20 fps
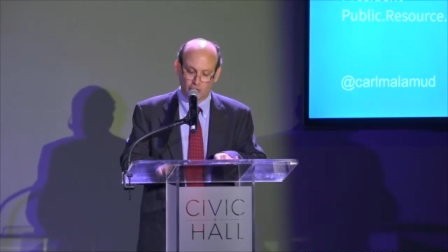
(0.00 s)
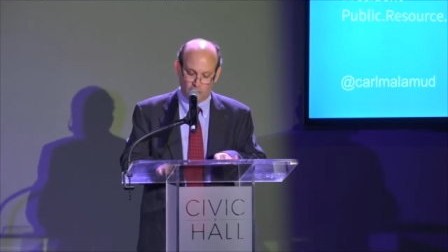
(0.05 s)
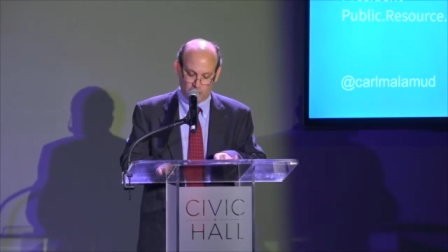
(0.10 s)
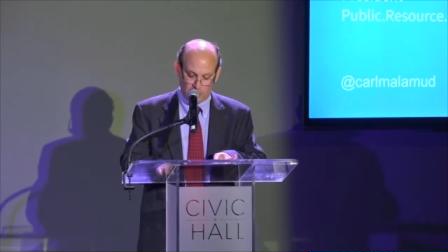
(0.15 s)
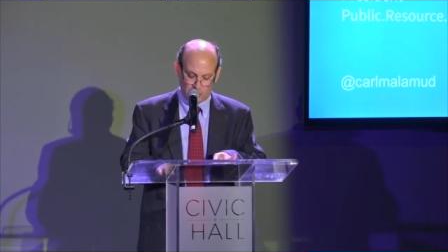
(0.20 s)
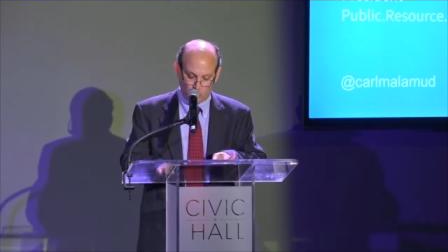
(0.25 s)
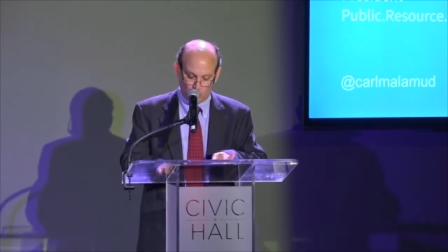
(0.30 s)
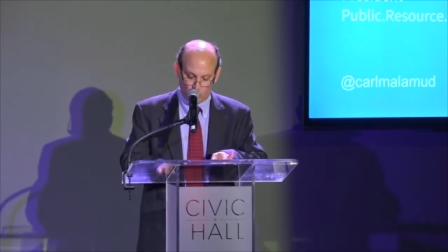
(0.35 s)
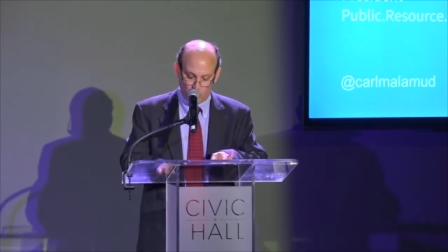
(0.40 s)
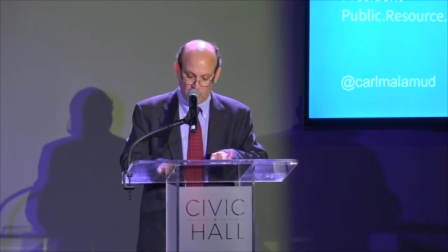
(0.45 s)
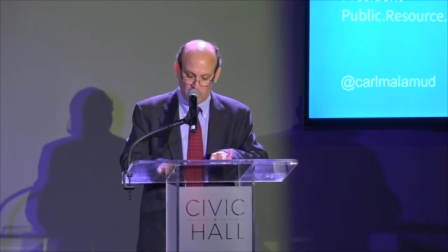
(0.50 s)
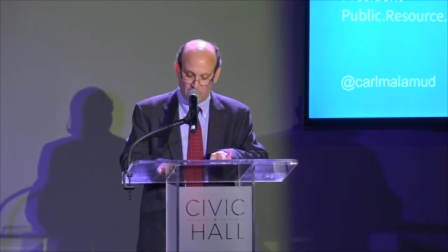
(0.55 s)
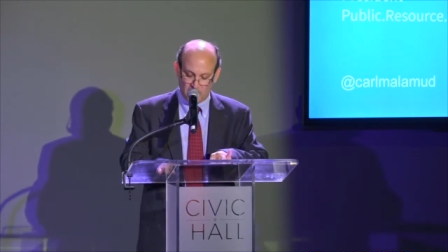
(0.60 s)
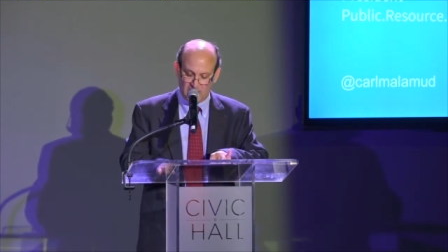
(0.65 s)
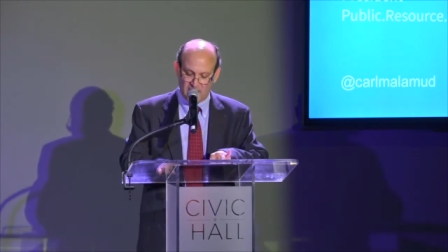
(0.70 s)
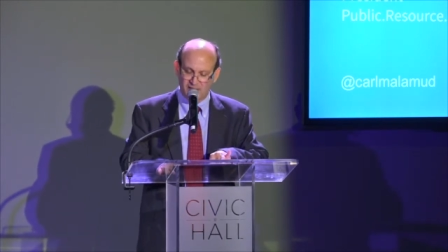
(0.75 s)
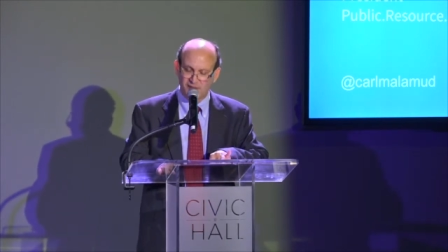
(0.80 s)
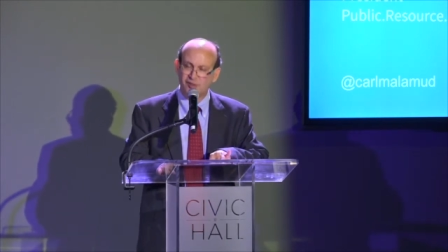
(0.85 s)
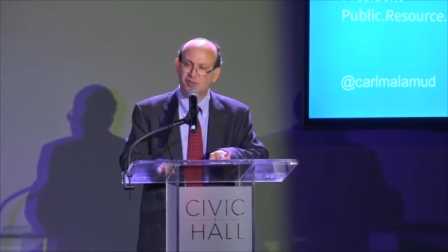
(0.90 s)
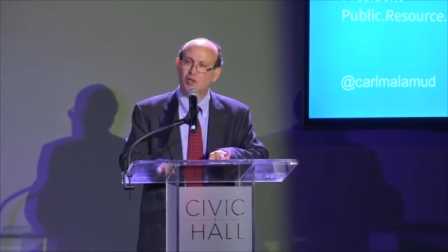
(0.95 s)
can
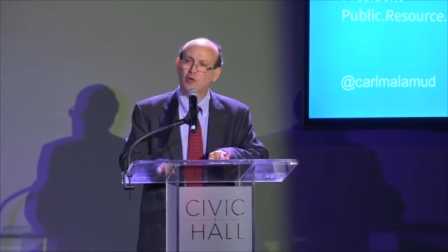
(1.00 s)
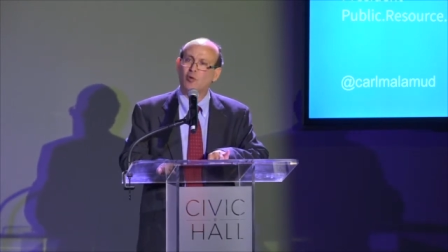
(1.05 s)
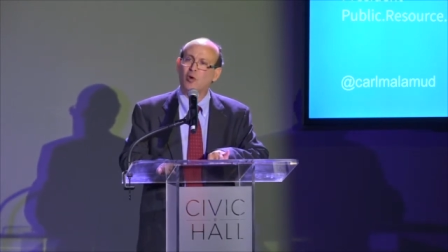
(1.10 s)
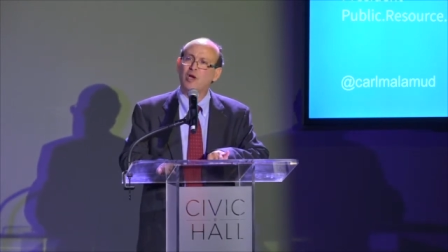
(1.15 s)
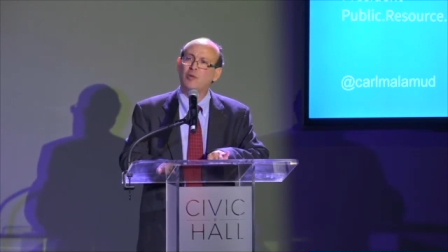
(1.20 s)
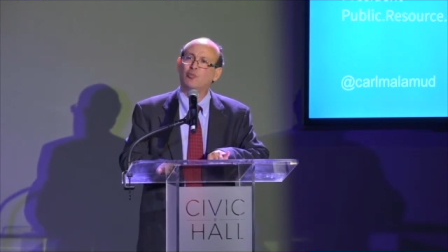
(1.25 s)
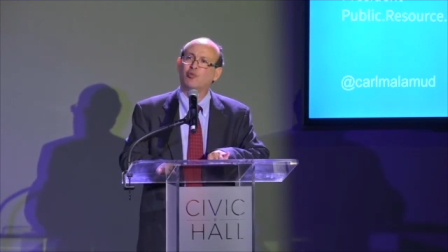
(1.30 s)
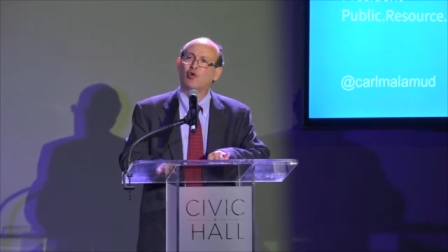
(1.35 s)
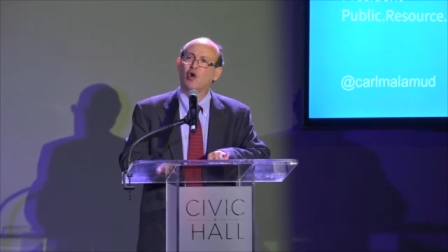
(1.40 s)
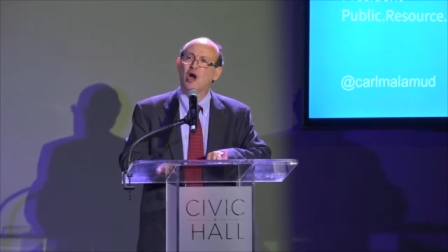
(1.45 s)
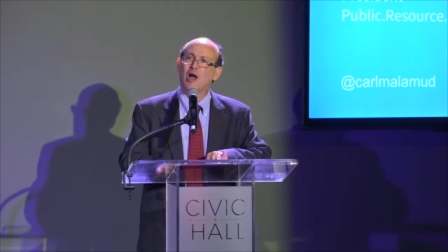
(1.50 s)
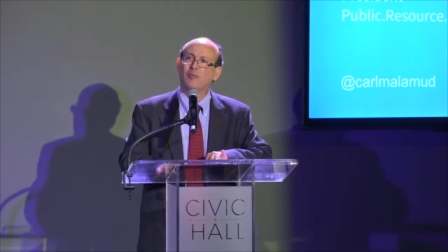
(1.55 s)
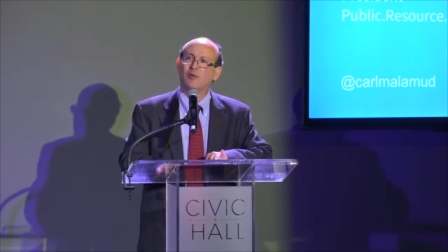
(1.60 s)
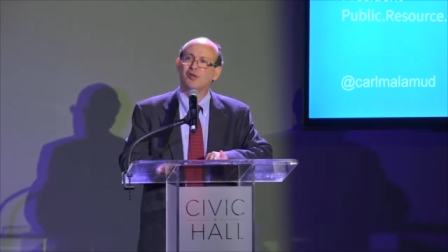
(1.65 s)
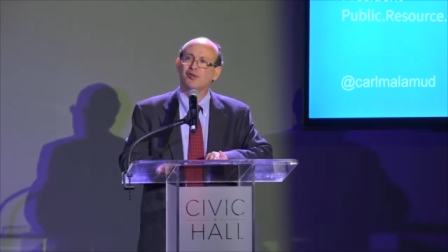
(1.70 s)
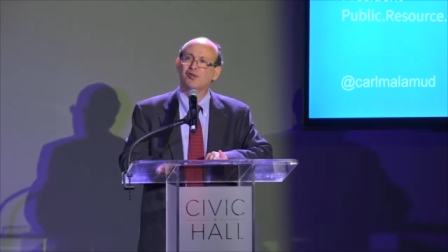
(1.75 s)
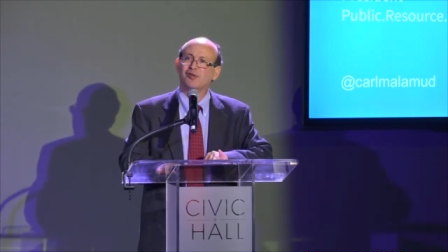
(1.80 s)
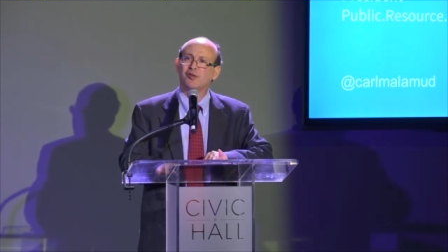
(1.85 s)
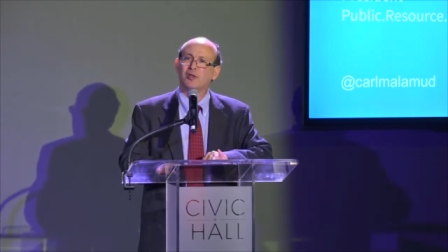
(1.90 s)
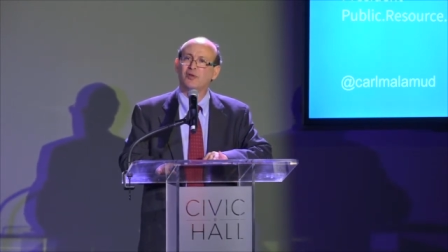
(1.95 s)
realize the great
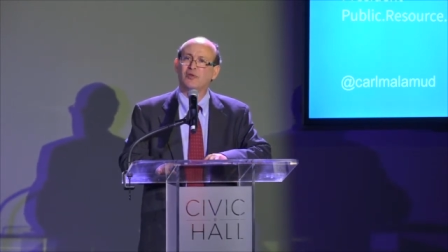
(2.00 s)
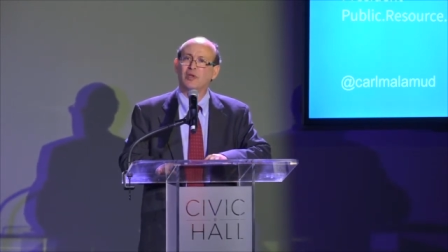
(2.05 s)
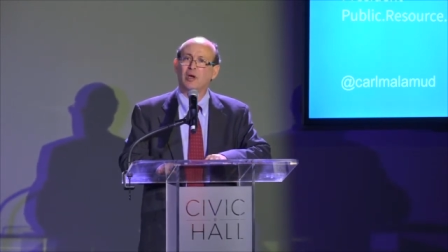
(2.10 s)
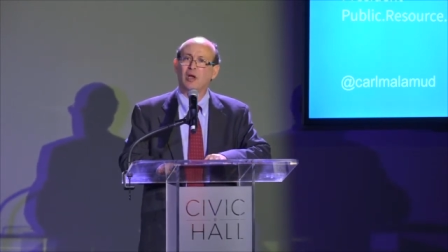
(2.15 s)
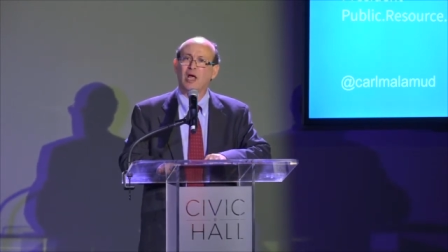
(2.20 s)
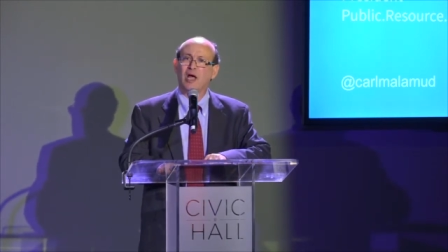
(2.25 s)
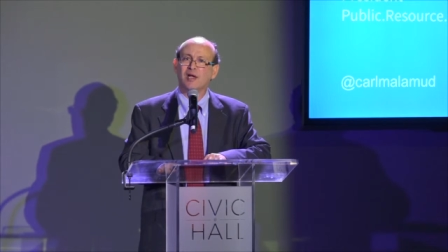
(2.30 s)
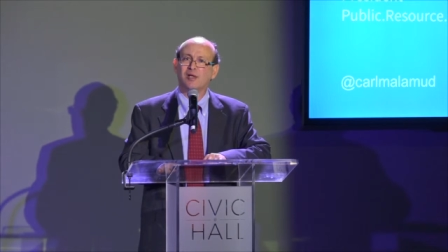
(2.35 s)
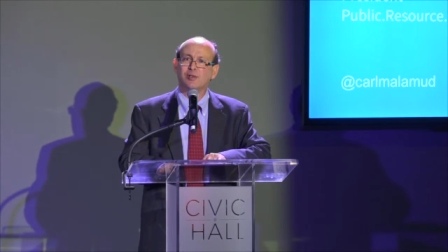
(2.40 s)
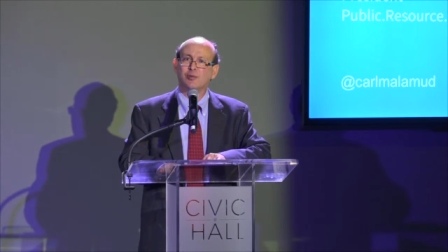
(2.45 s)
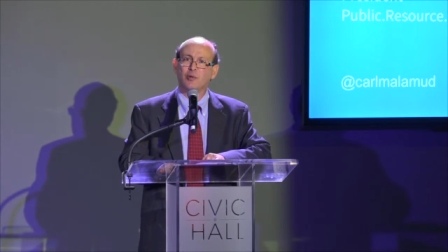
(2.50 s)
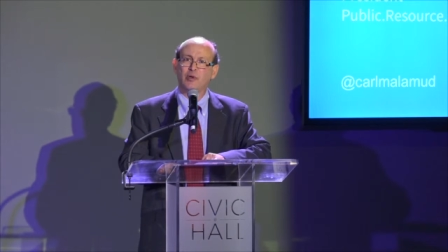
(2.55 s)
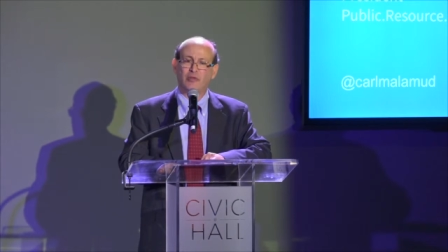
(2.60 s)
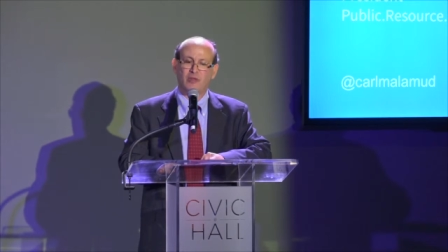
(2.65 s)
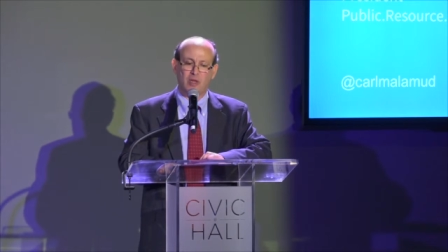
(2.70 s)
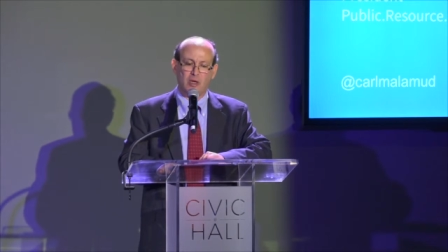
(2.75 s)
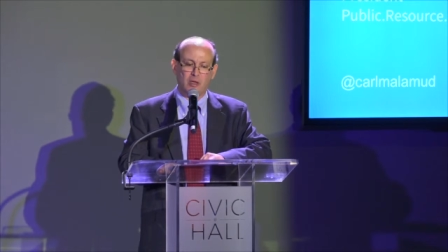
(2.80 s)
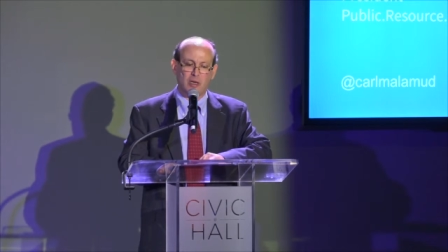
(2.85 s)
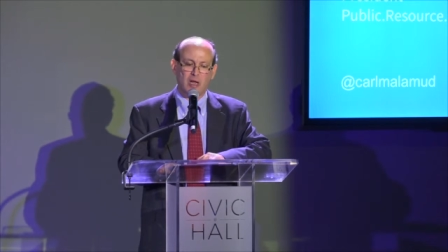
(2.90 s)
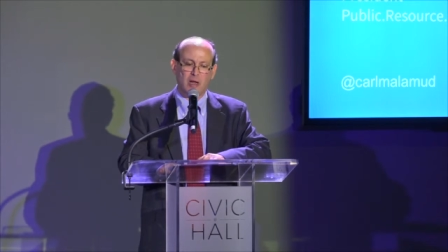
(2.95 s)
promise that lies
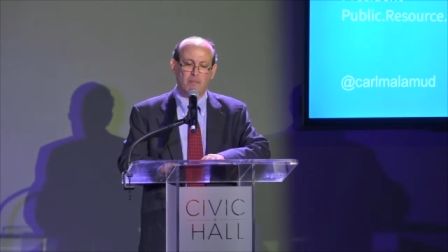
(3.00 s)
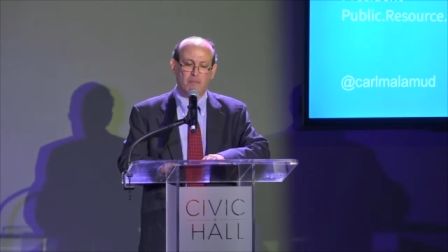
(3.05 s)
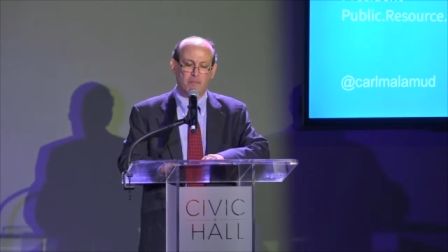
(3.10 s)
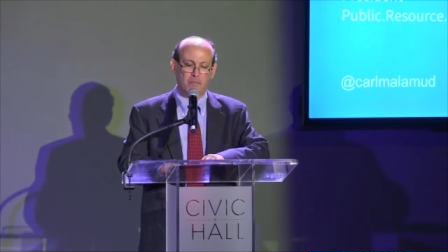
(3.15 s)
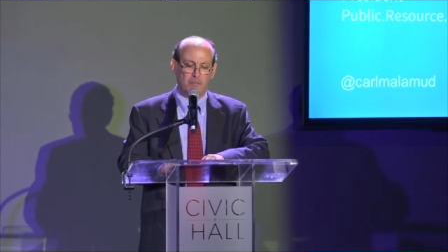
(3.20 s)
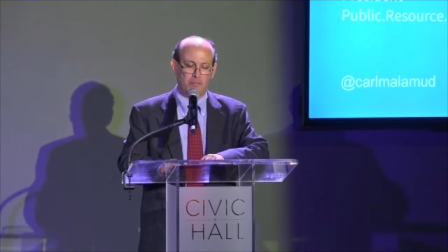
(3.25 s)
within them.